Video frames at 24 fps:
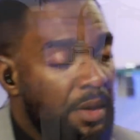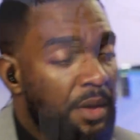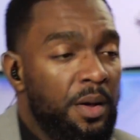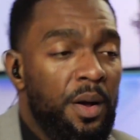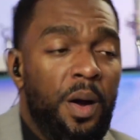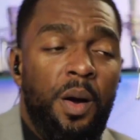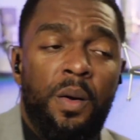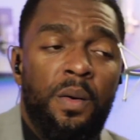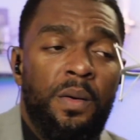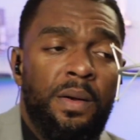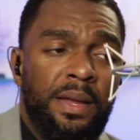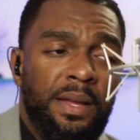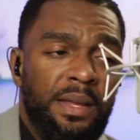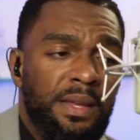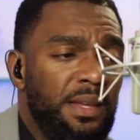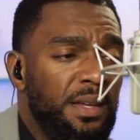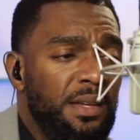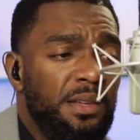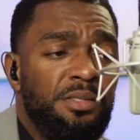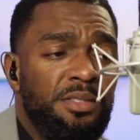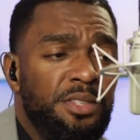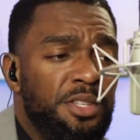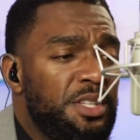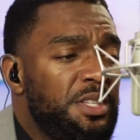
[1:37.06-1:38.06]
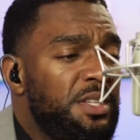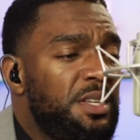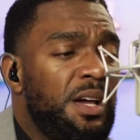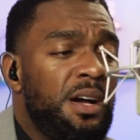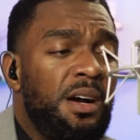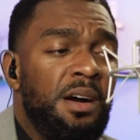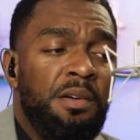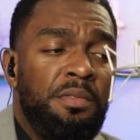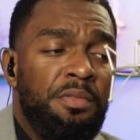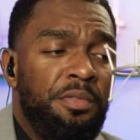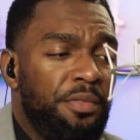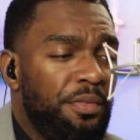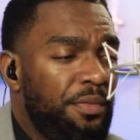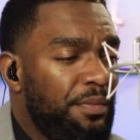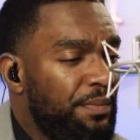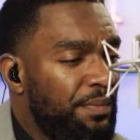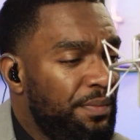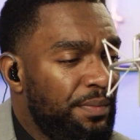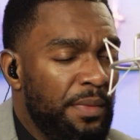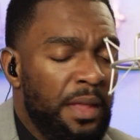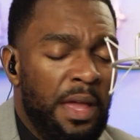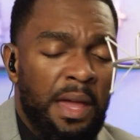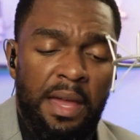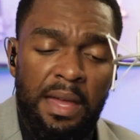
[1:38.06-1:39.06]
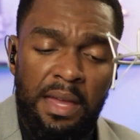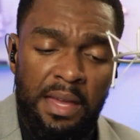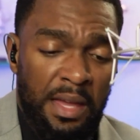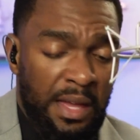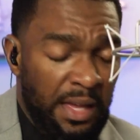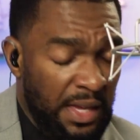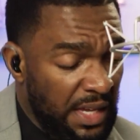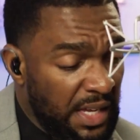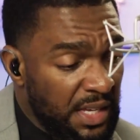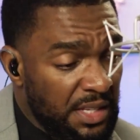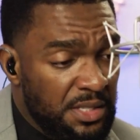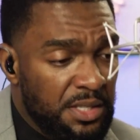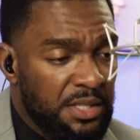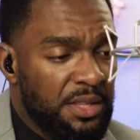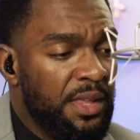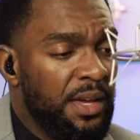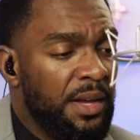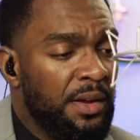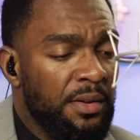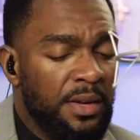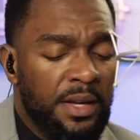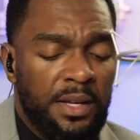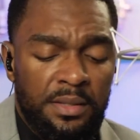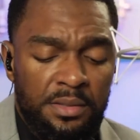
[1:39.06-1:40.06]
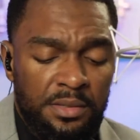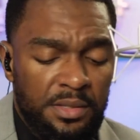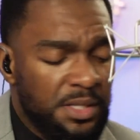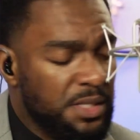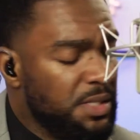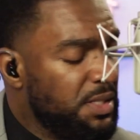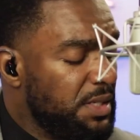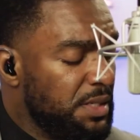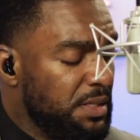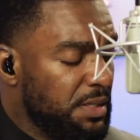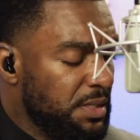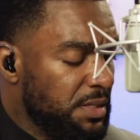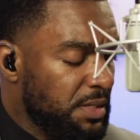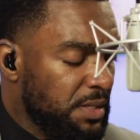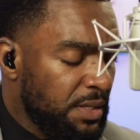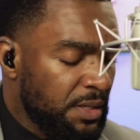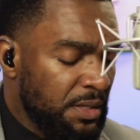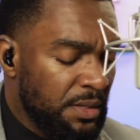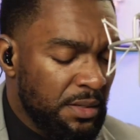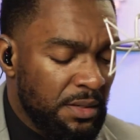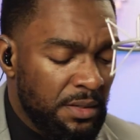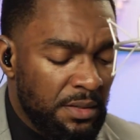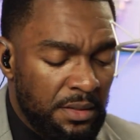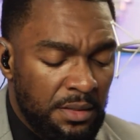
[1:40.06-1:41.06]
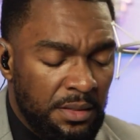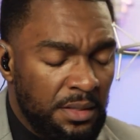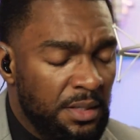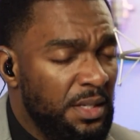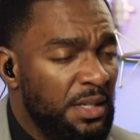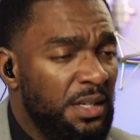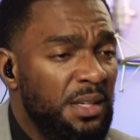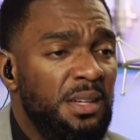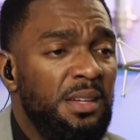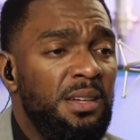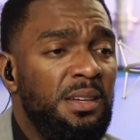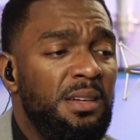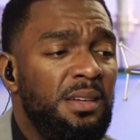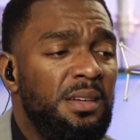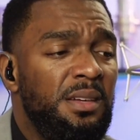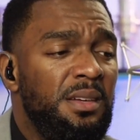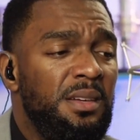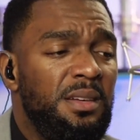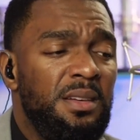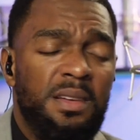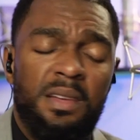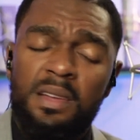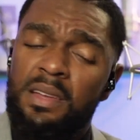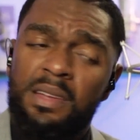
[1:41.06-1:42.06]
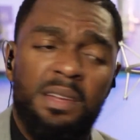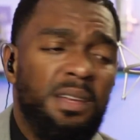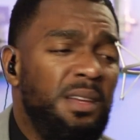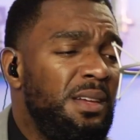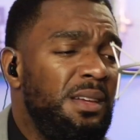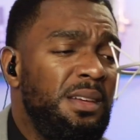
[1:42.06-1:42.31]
the going gets tough, he's there consistently.